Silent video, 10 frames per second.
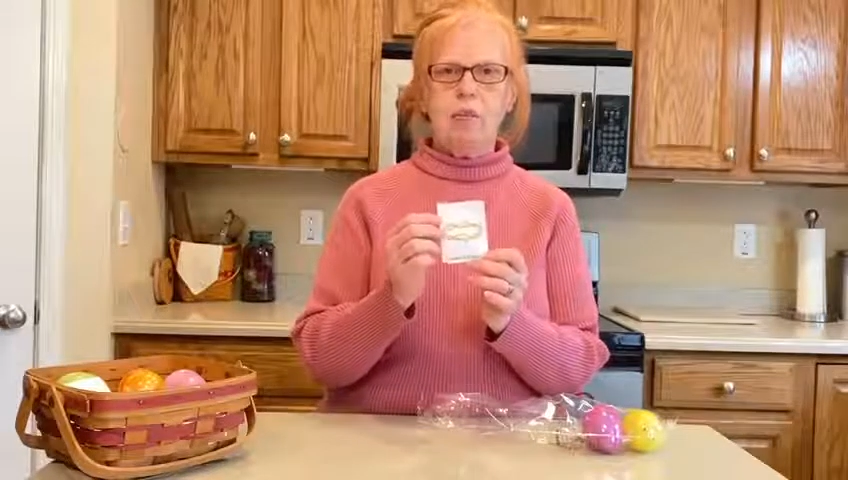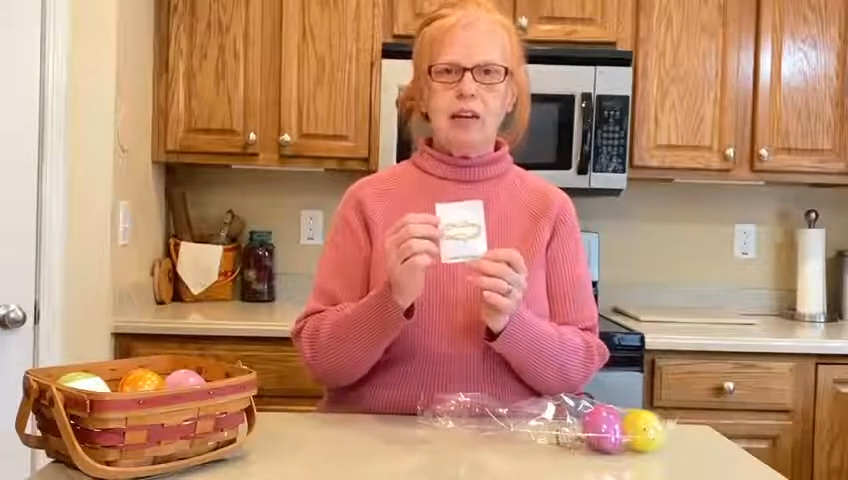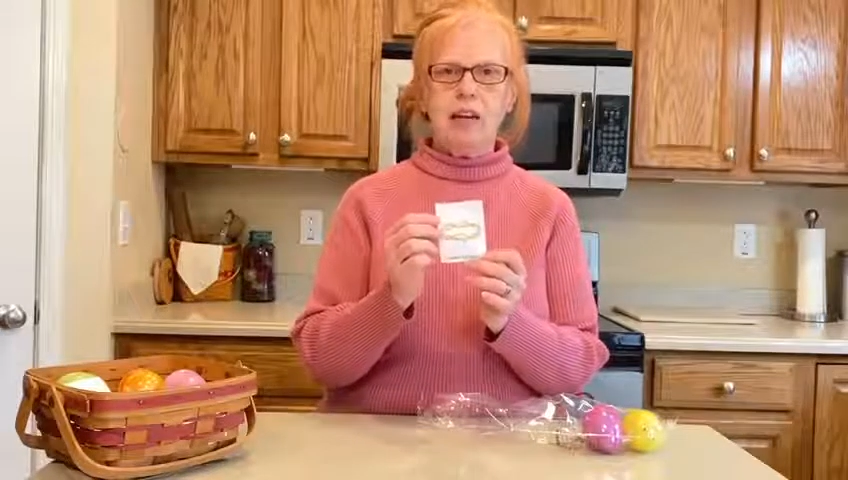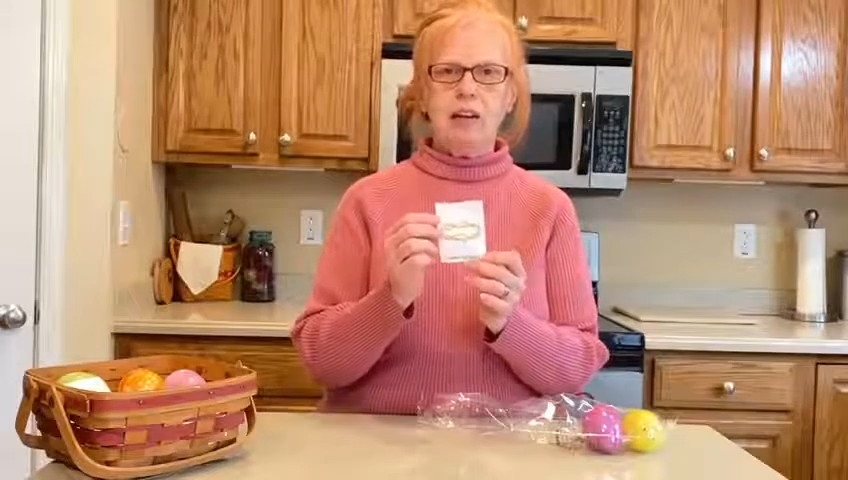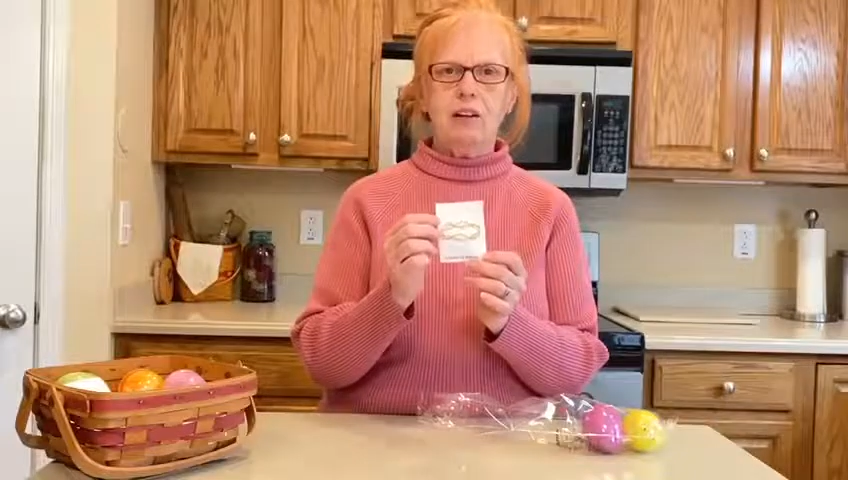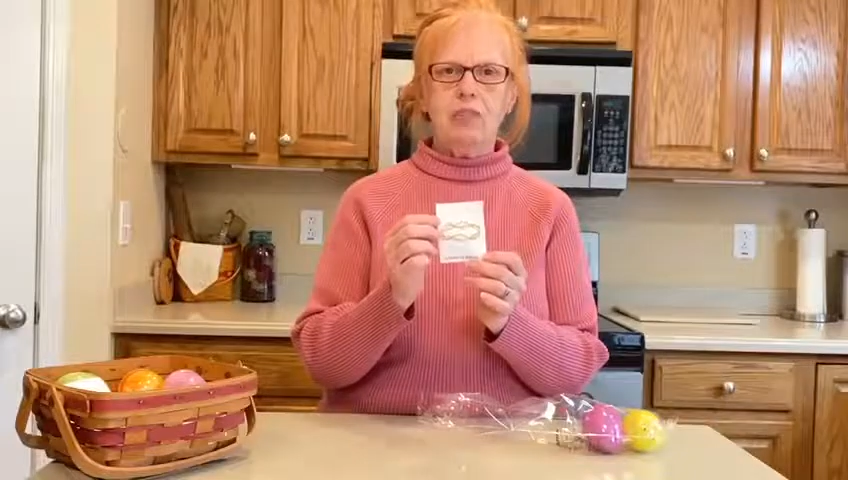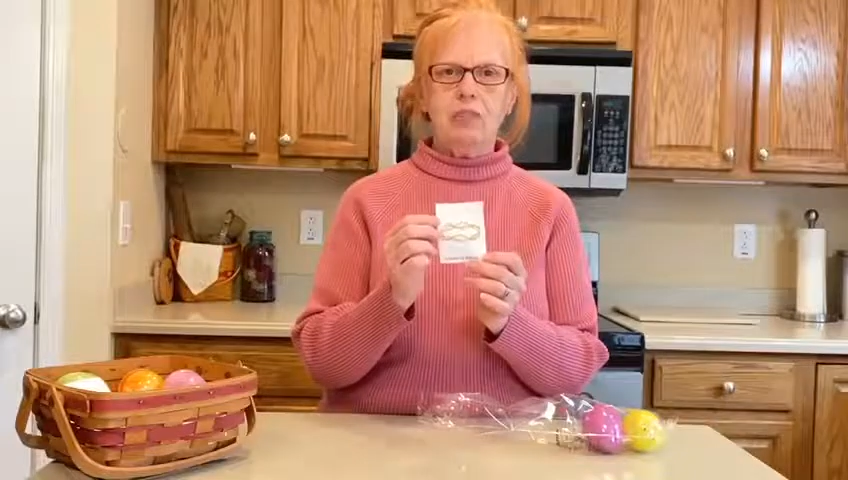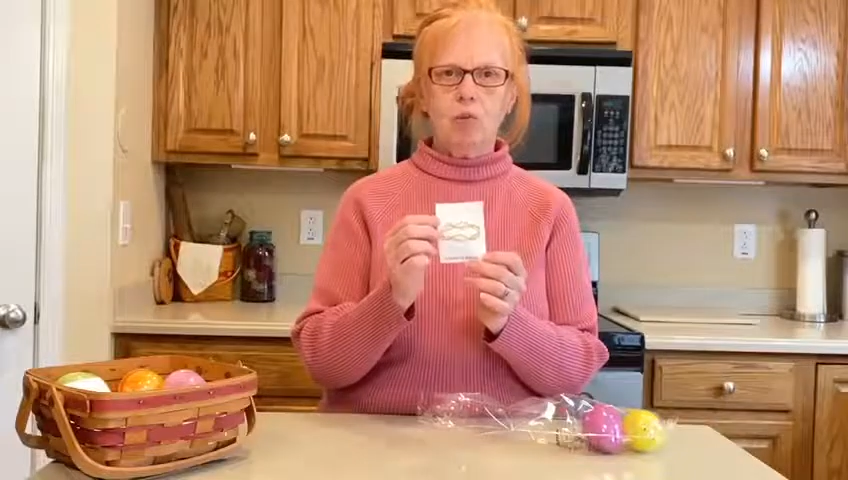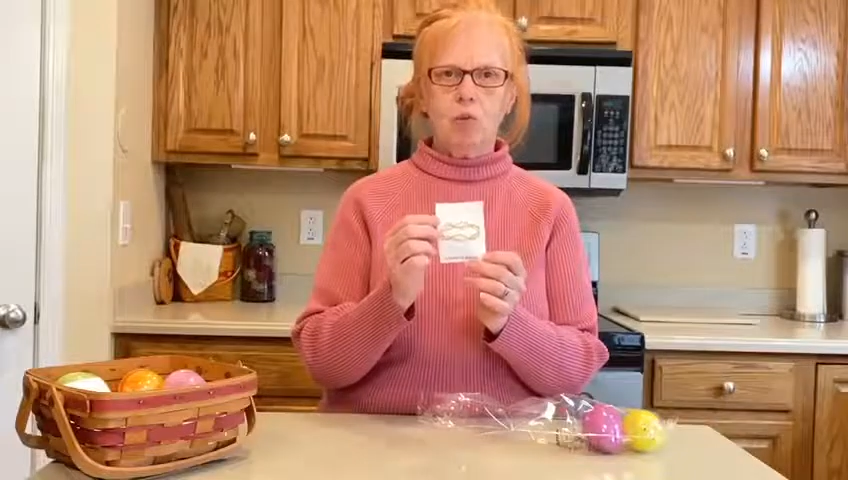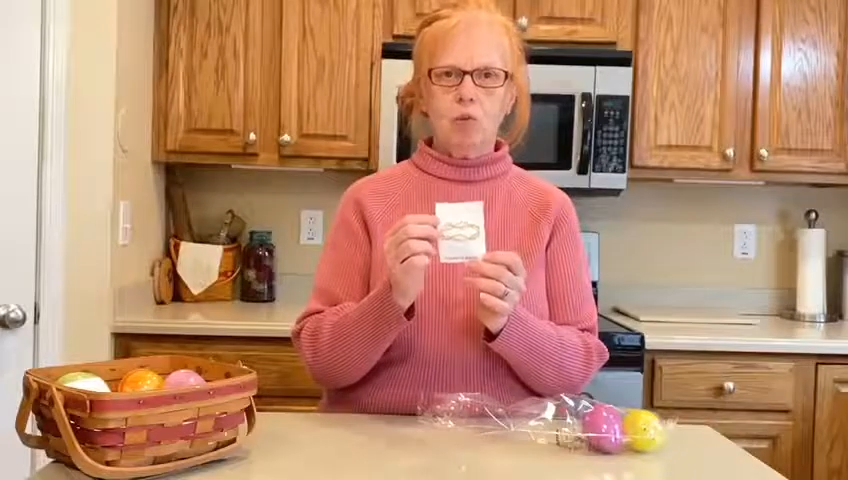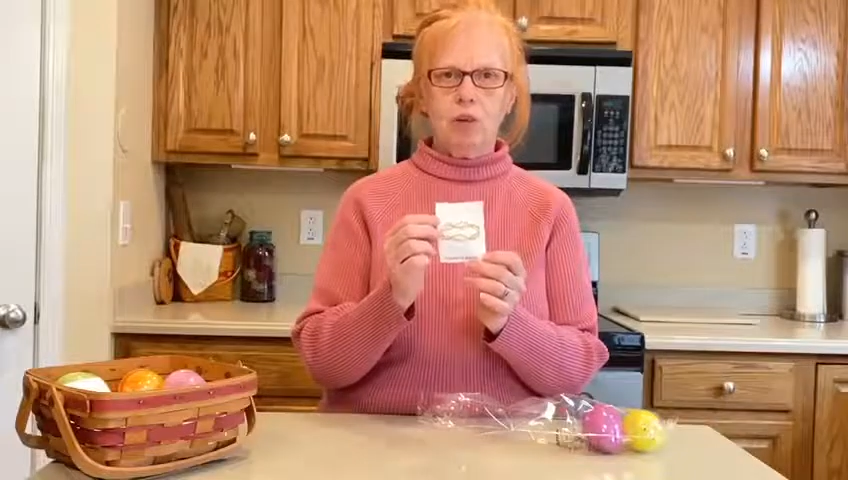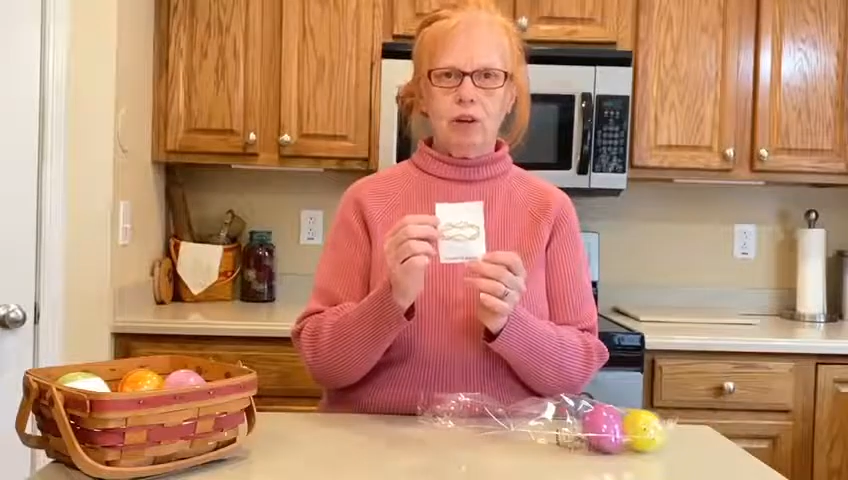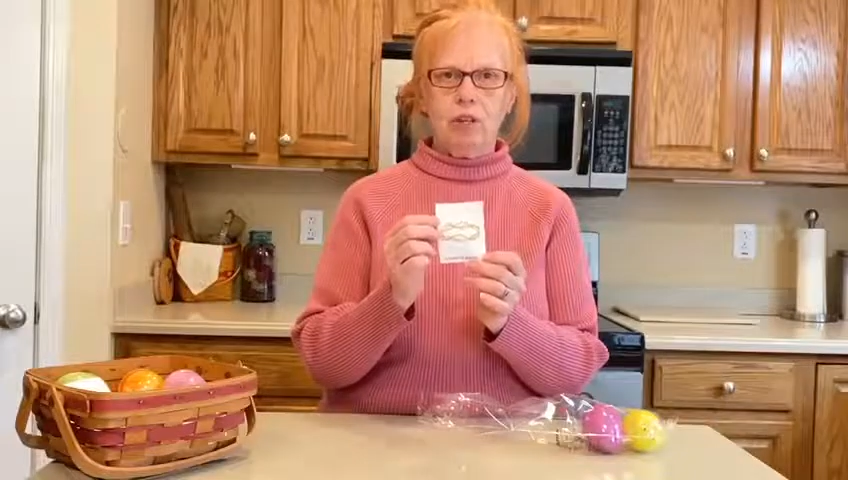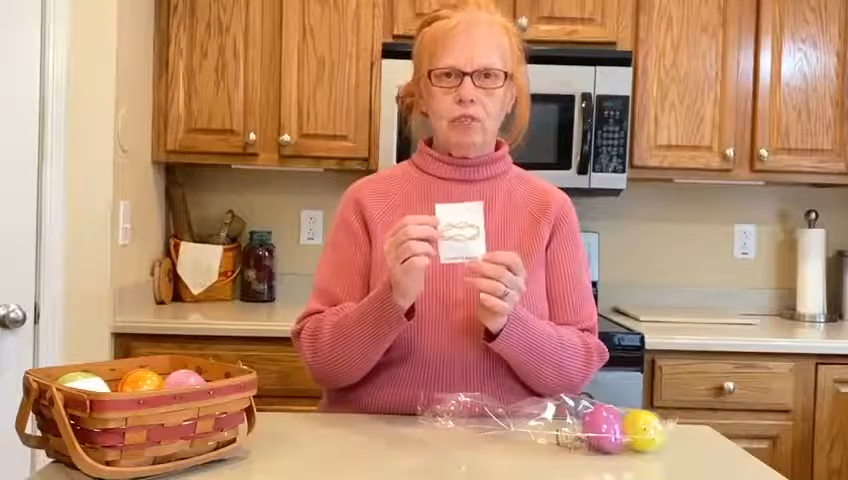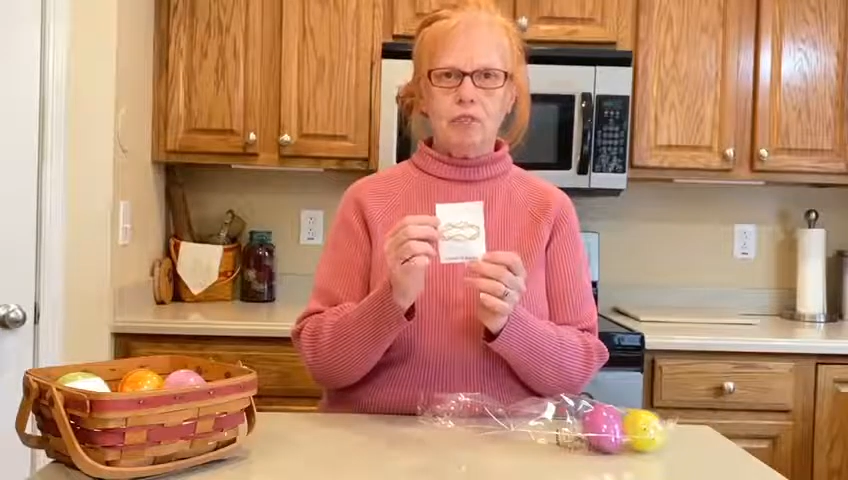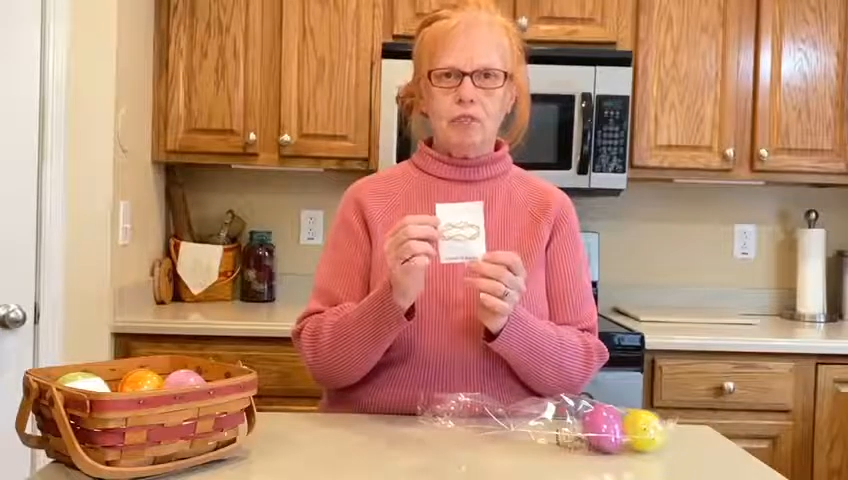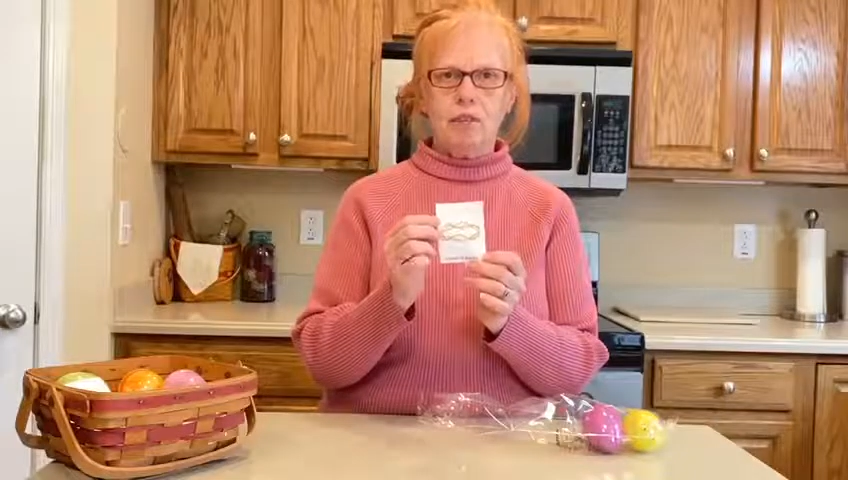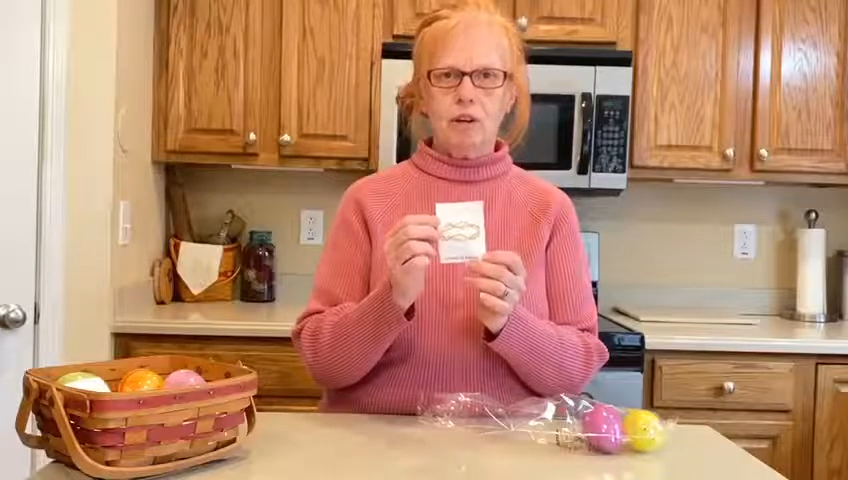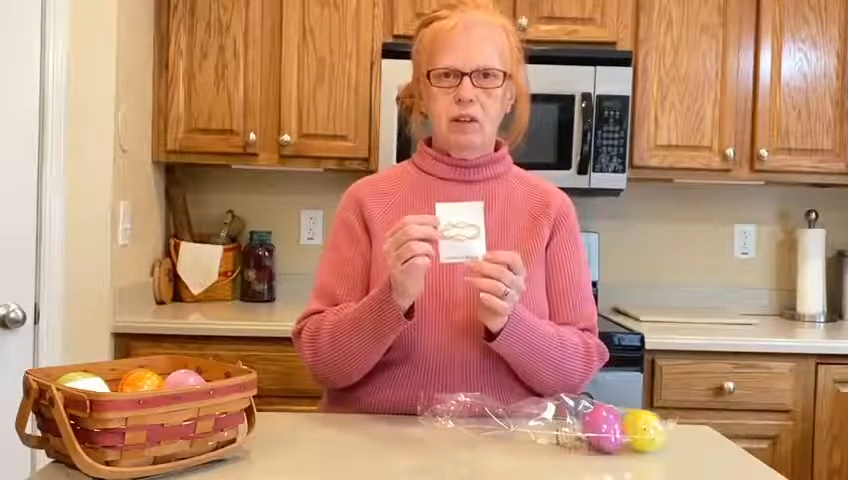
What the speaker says: made out of thorns.